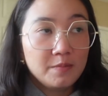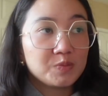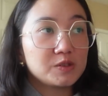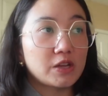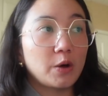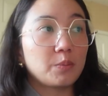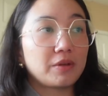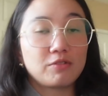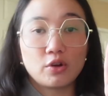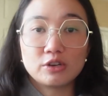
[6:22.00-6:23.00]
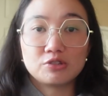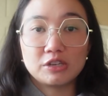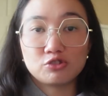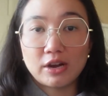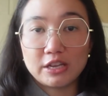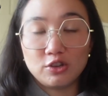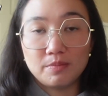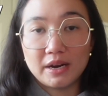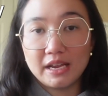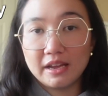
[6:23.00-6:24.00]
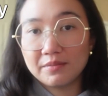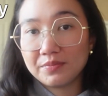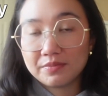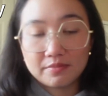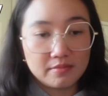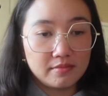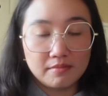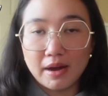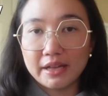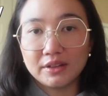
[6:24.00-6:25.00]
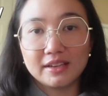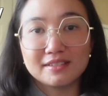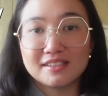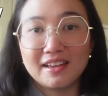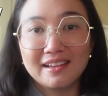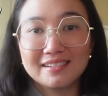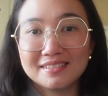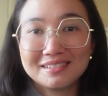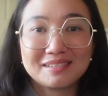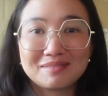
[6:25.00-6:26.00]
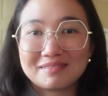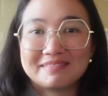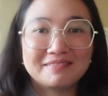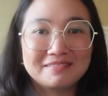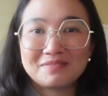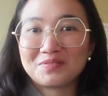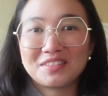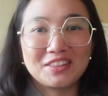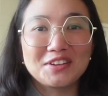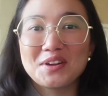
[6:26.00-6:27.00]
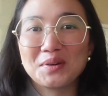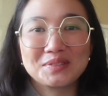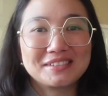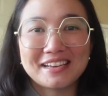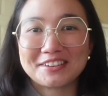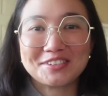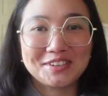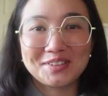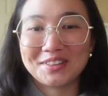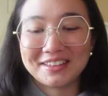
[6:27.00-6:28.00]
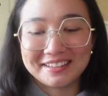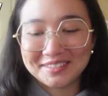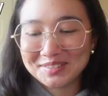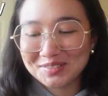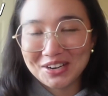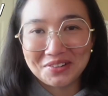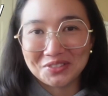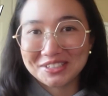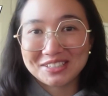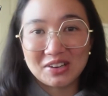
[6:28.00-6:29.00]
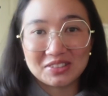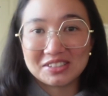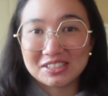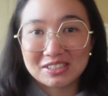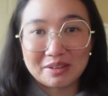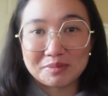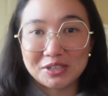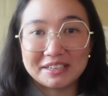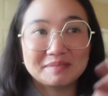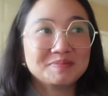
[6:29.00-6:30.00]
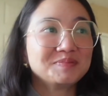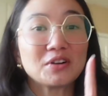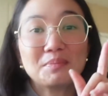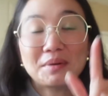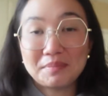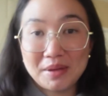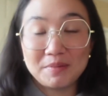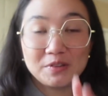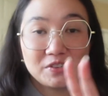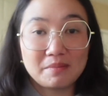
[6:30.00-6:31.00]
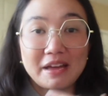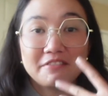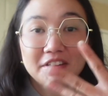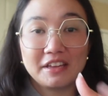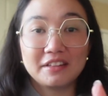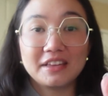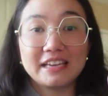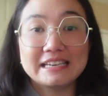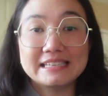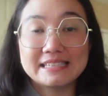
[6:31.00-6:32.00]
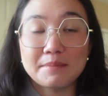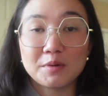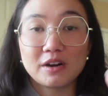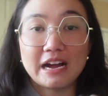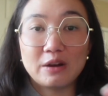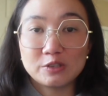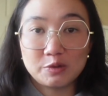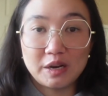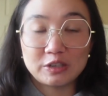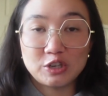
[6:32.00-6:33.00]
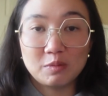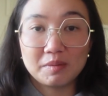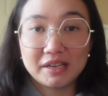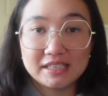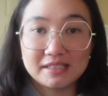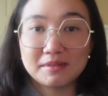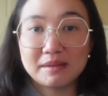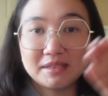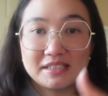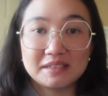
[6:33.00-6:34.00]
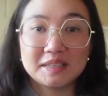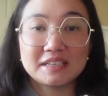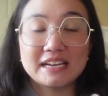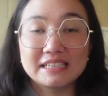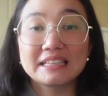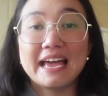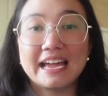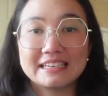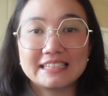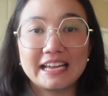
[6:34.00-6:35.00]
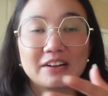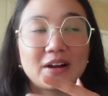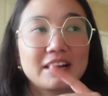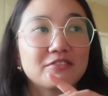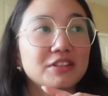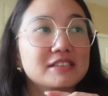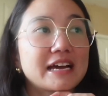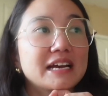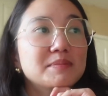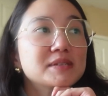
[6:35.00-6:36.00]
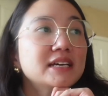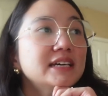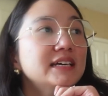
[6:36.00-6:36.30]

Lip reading: So if you're interested in trying Cube Money, my link is in the notes section or the whatever it's called, the description. From people using my affiliate link in December and also in October, because sometimes it's a delay to get credit for the signups.